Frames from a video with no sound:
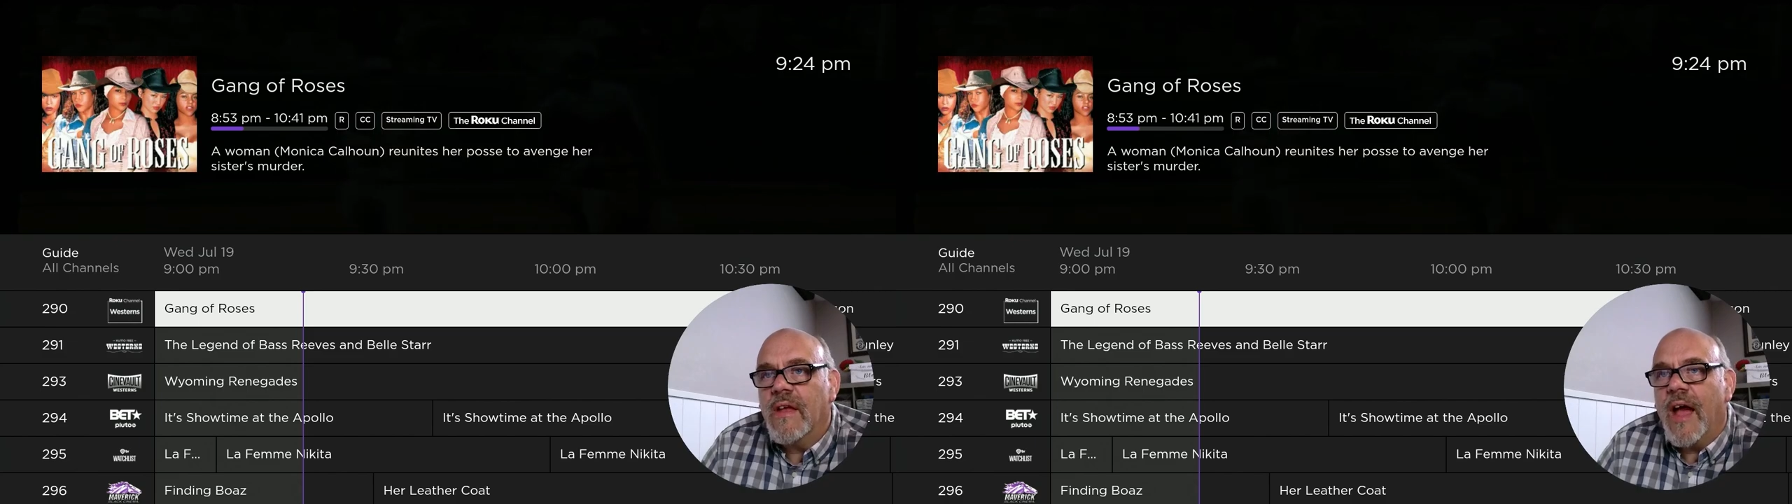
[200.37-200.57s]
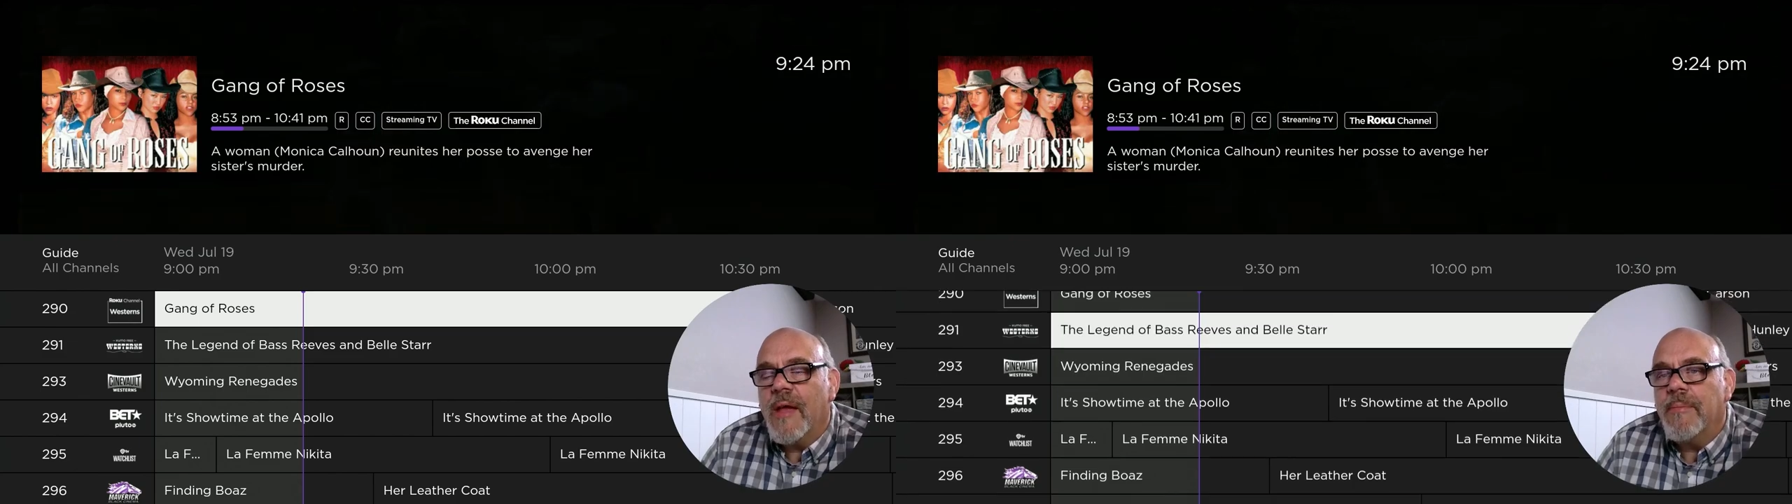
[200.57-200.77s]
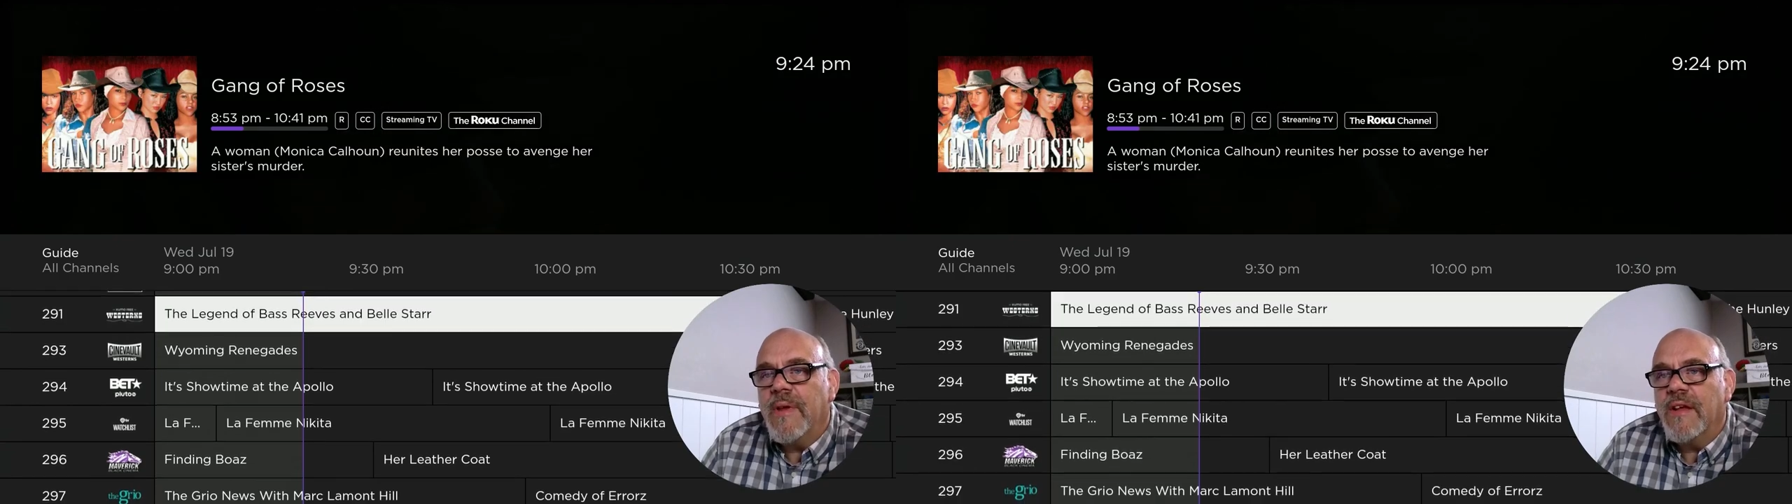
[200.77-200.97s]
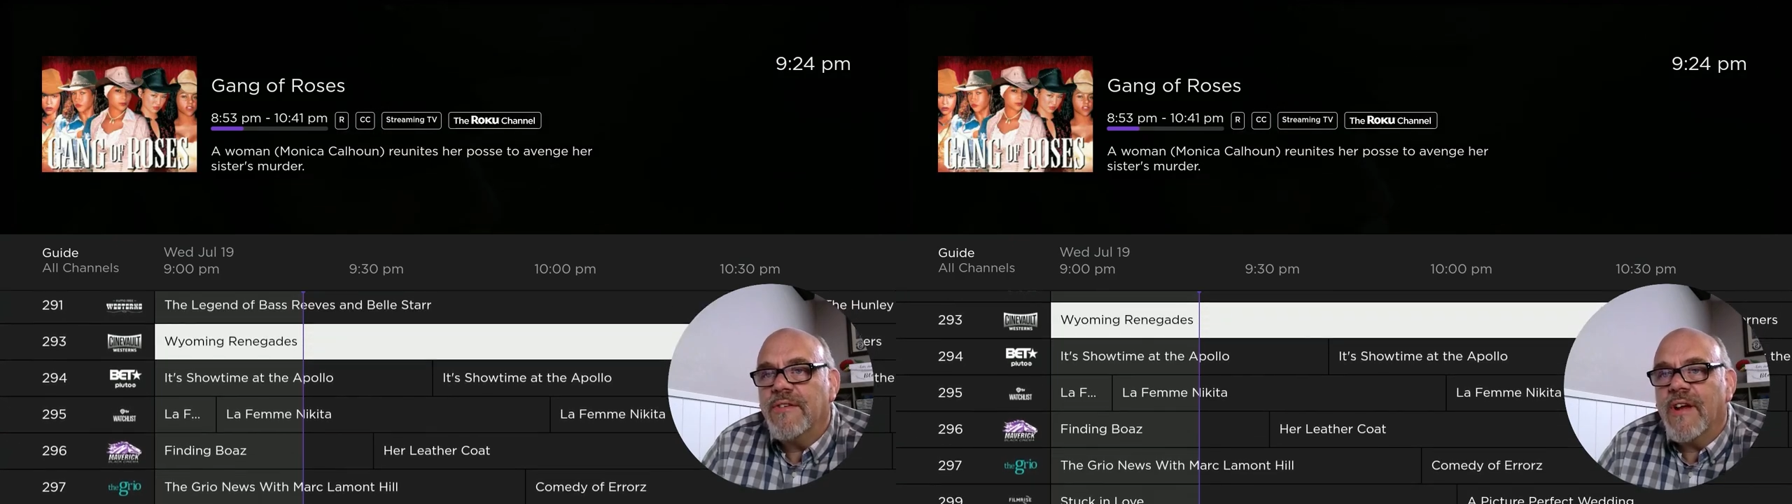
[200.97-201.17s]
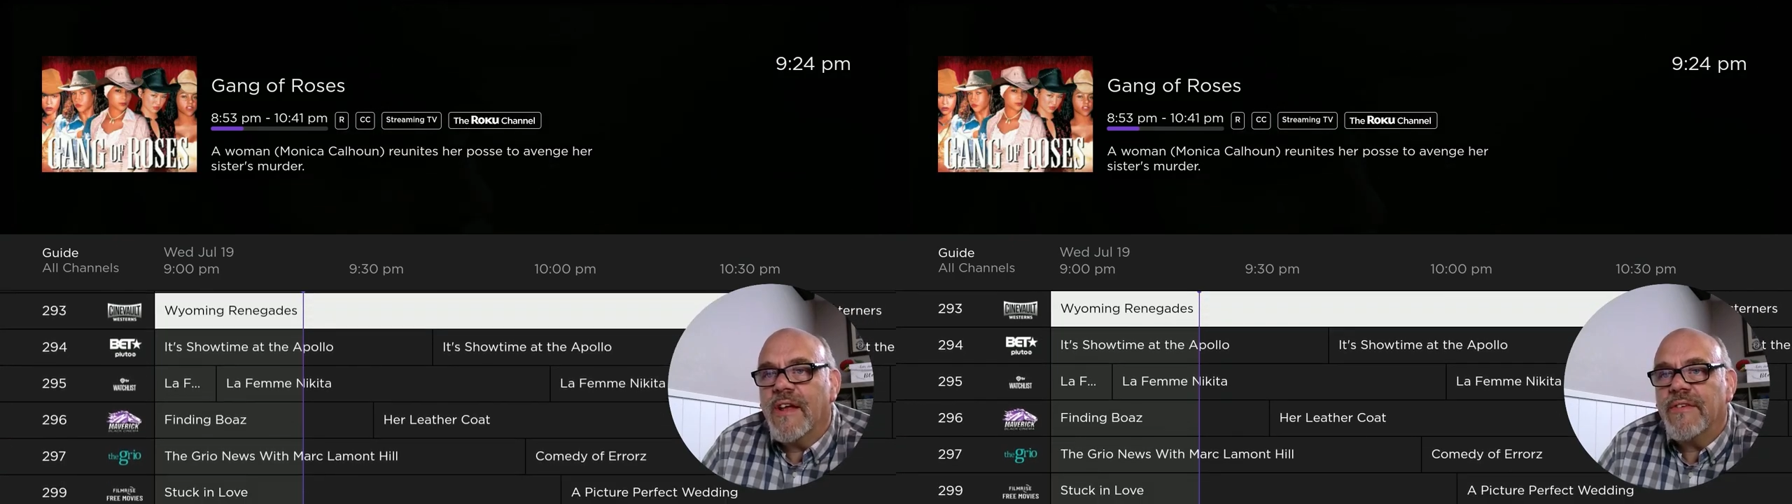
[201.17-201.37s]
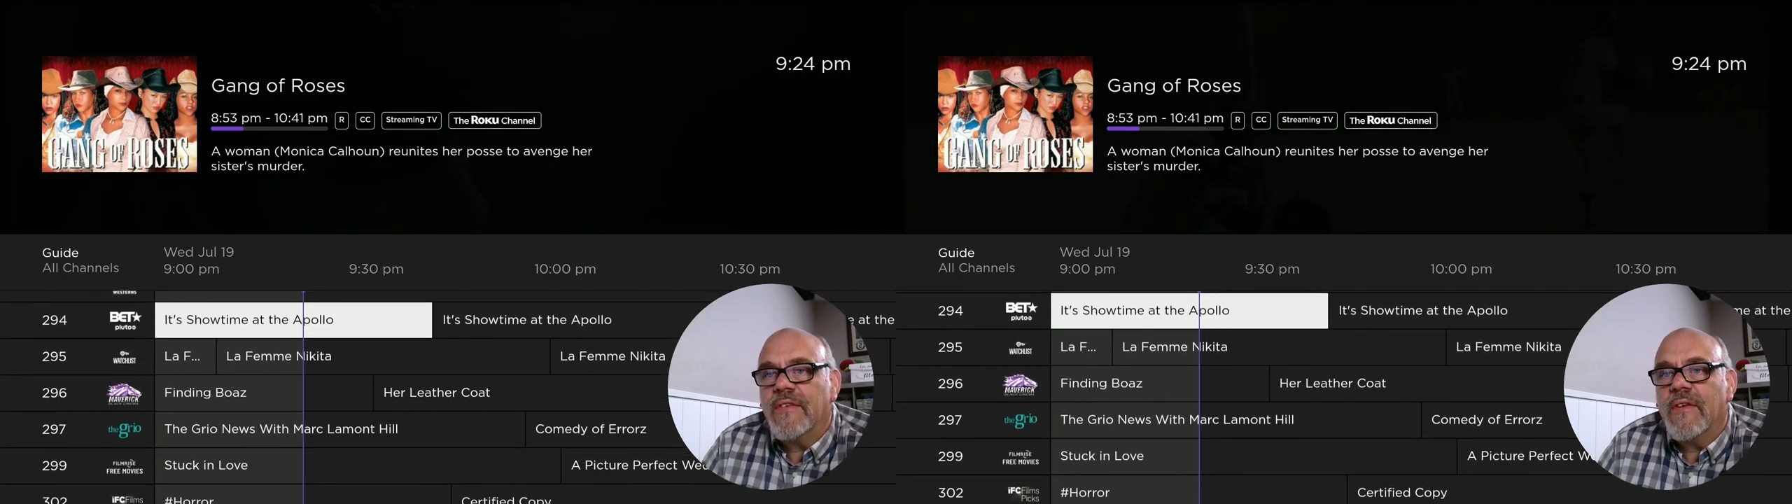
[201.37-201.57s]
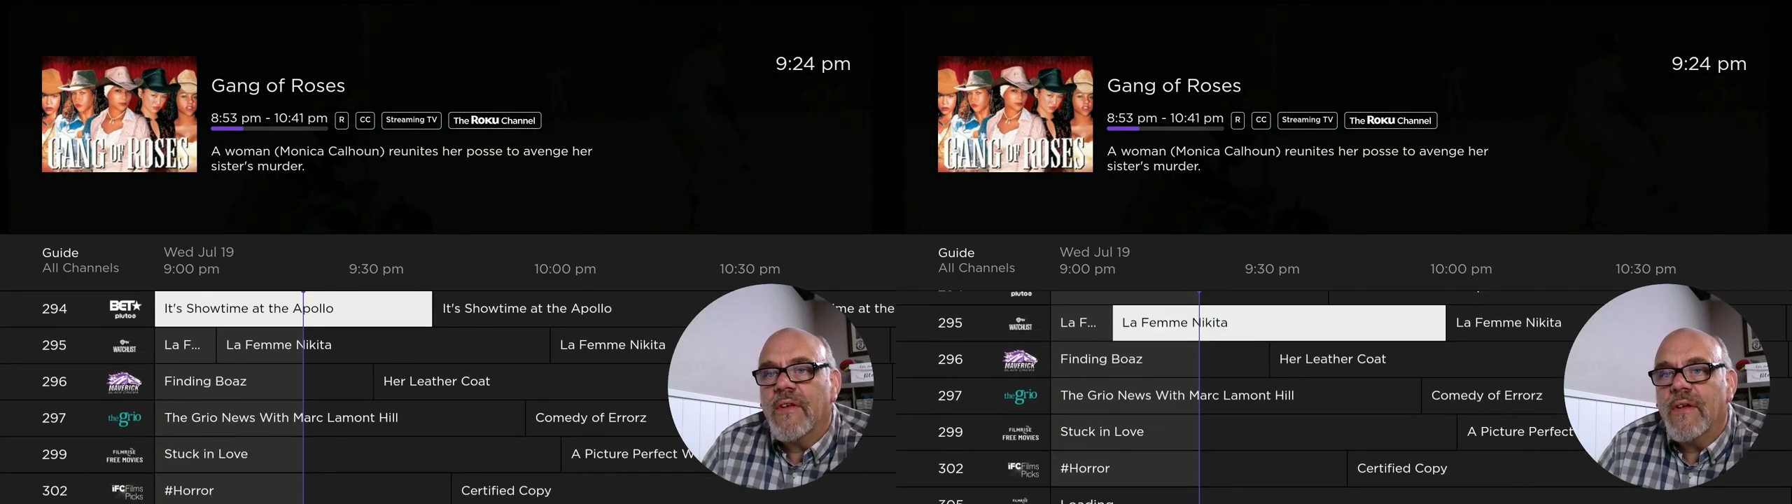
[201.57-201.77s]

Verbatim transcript: I P address.